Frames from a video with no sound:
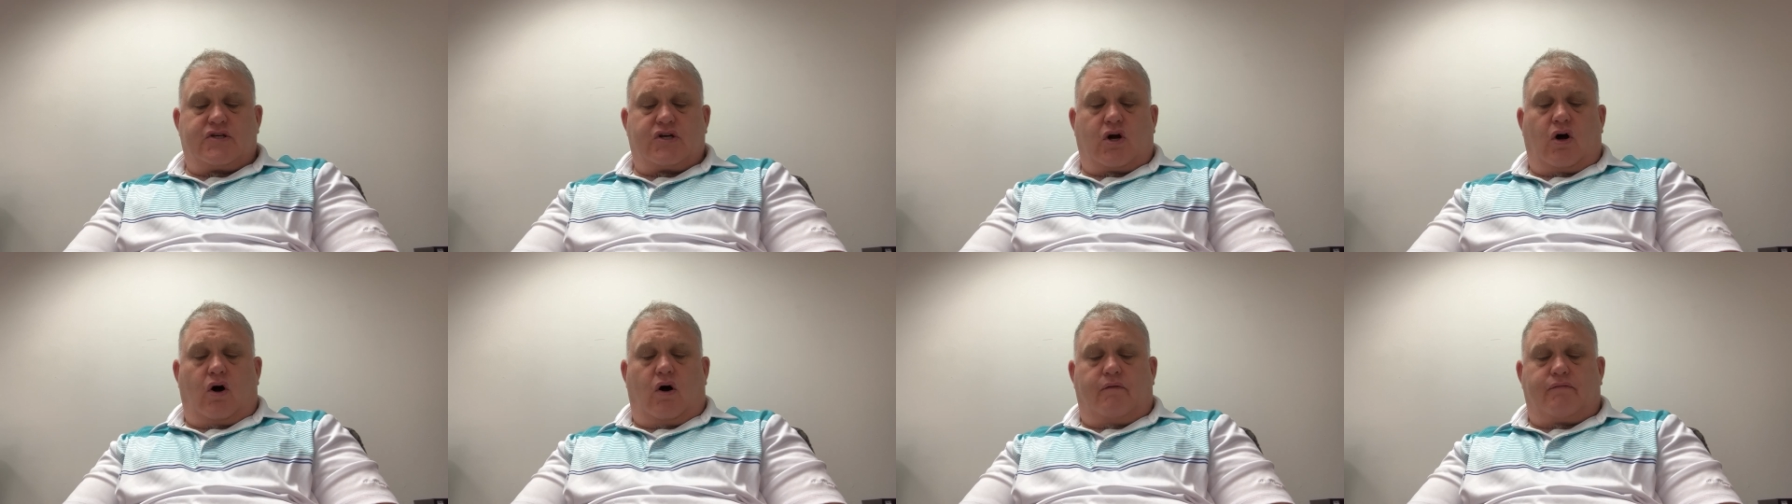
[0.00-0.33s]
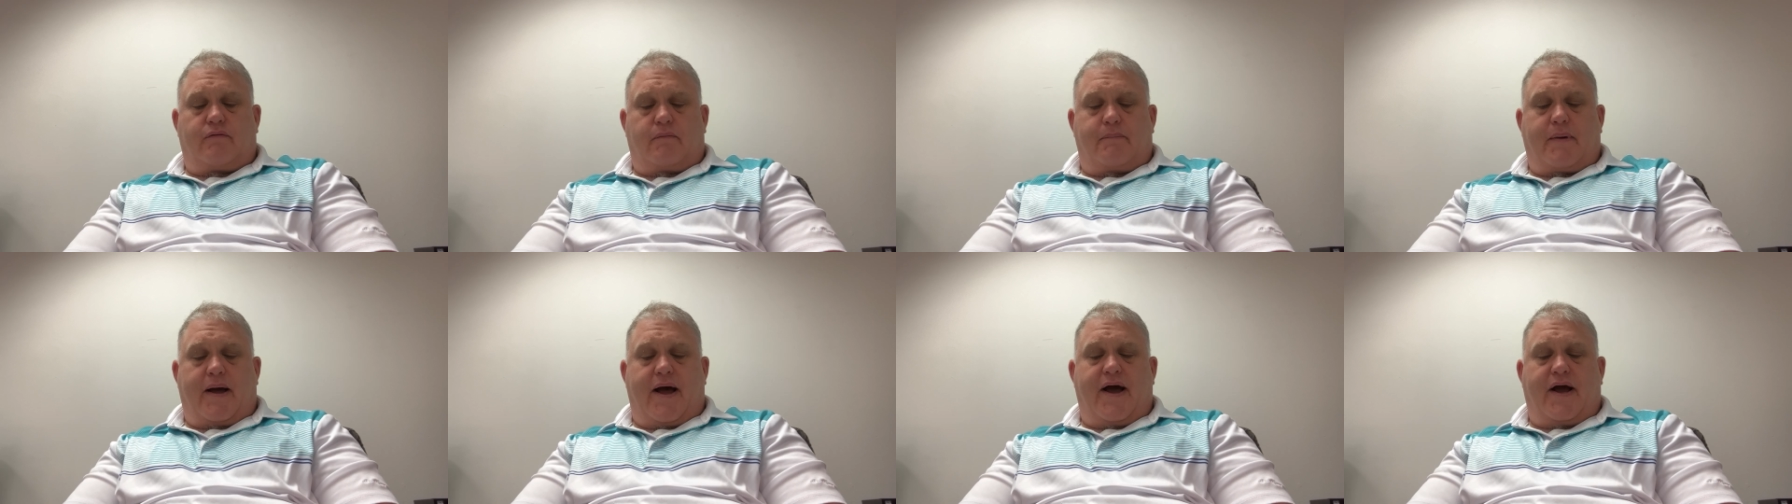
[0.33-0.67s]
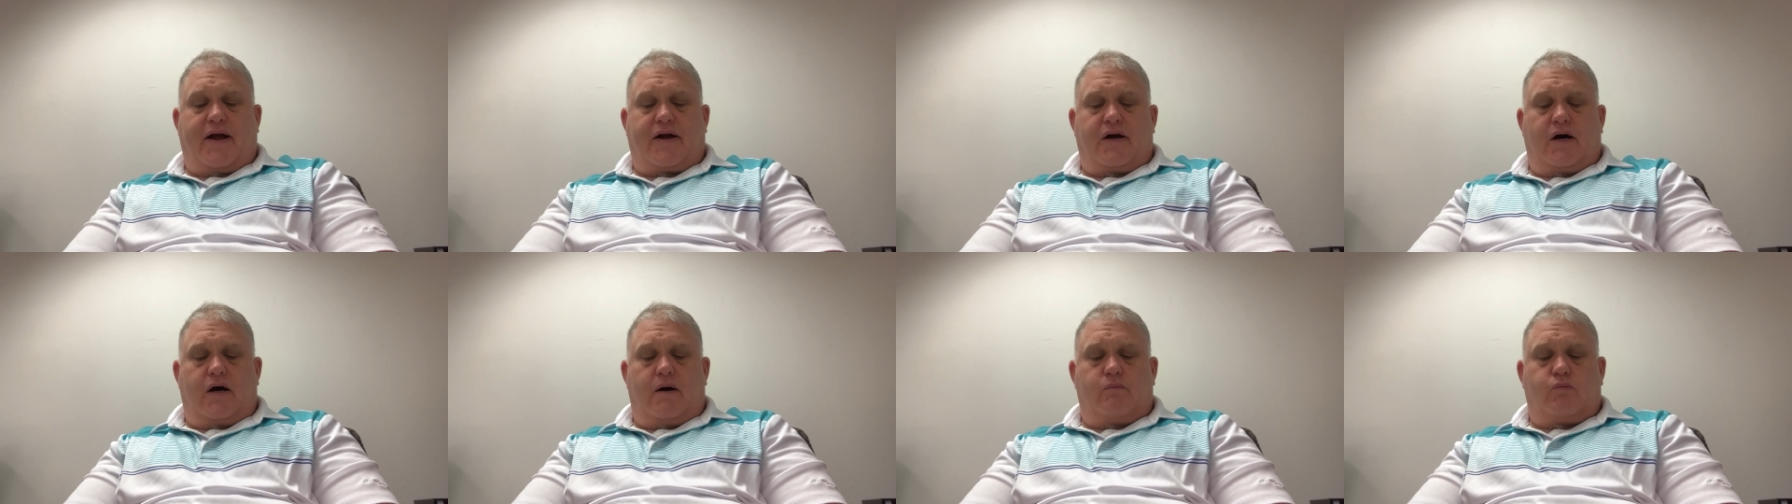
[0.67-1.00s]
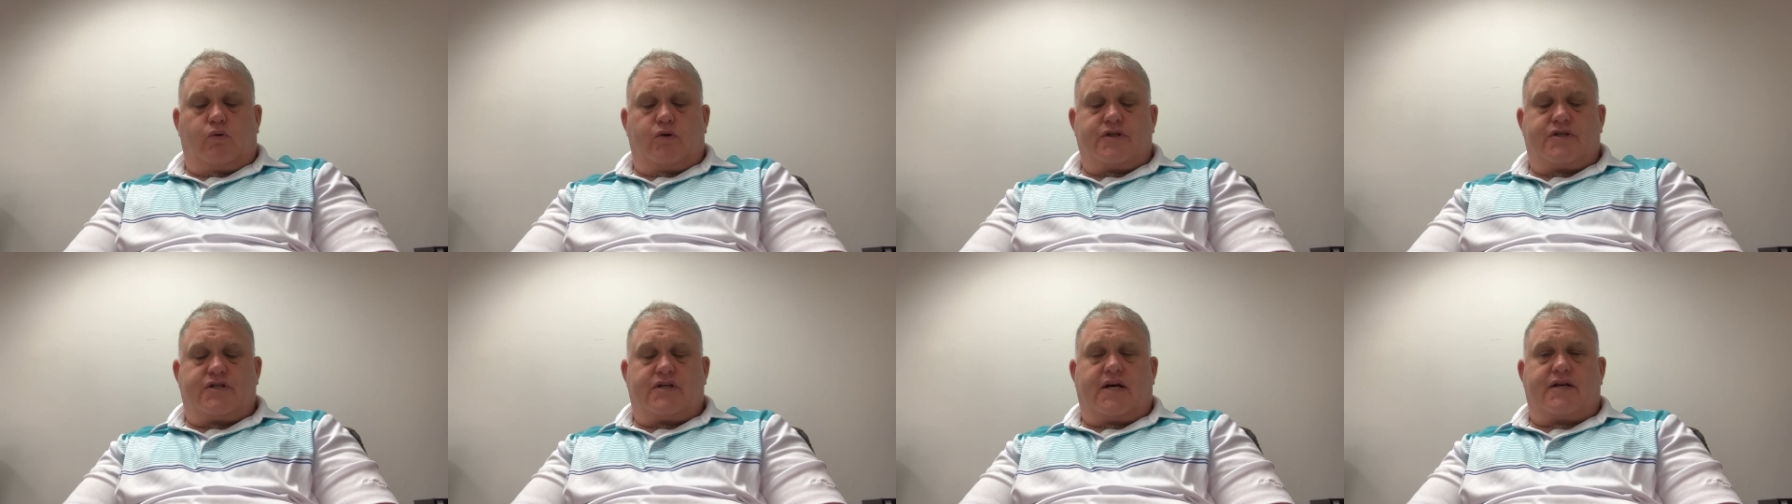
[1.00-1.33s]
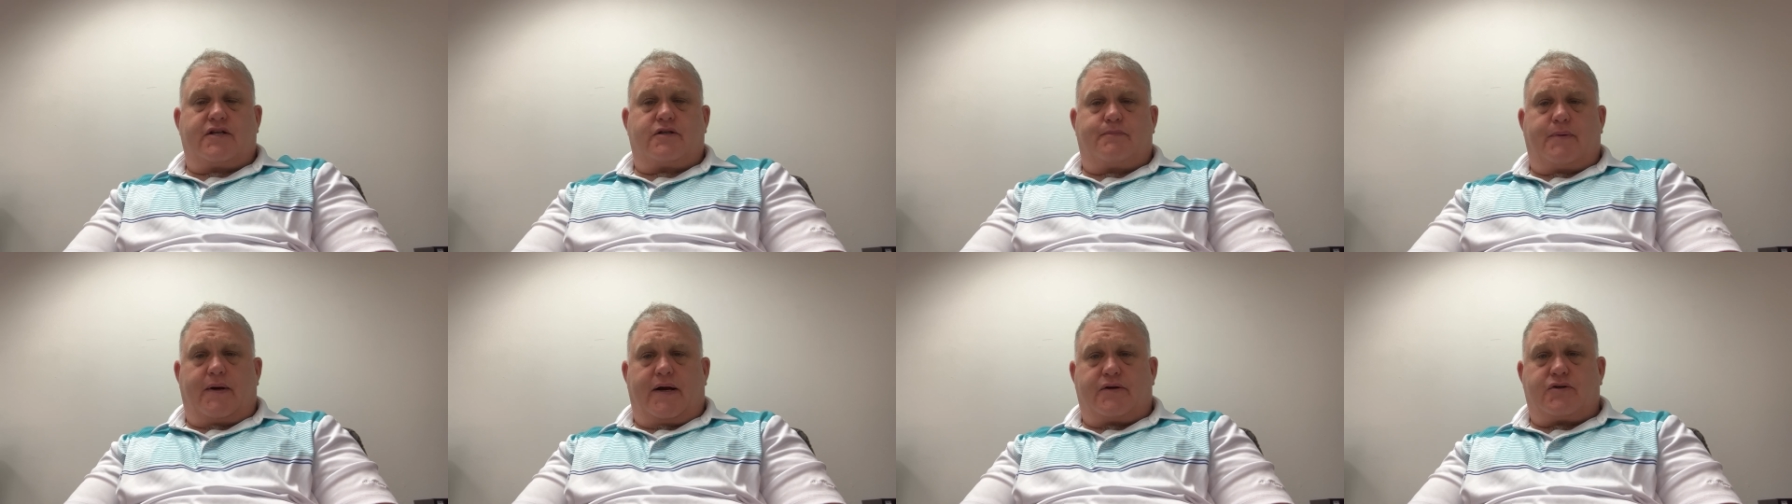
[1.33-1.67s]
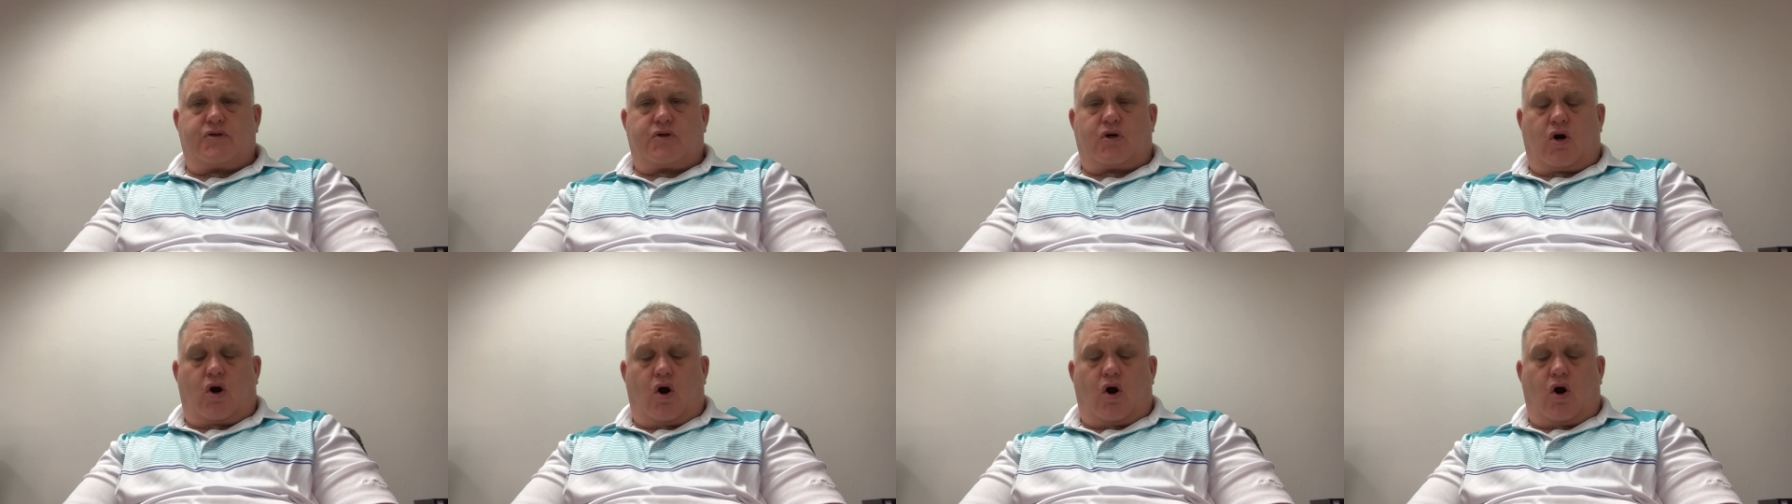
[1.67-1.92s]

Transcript: call for backup when suspects are